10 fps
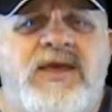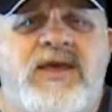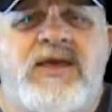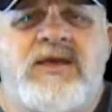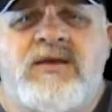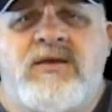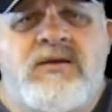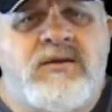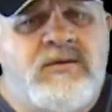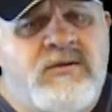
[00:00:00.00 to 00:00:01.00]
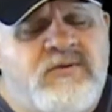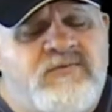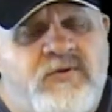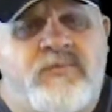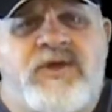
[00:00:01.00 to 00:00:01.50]
air
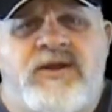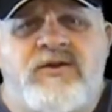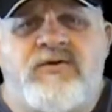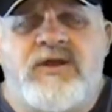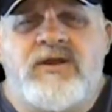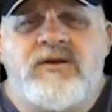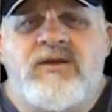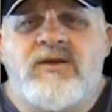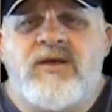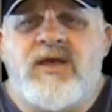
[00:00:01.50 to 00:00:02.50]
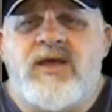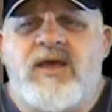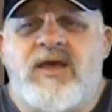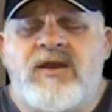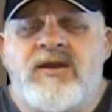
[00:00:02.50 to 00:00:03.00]
from the underground,
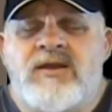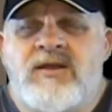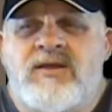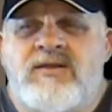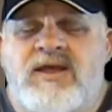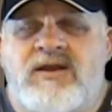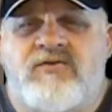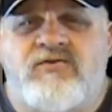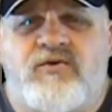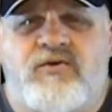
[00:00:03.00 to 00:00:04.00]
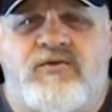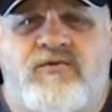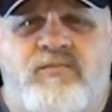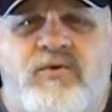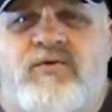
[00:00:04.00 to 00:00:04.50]
and that in turn
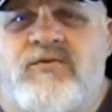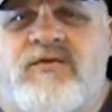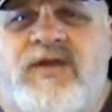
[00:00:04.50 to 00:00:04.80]
pulls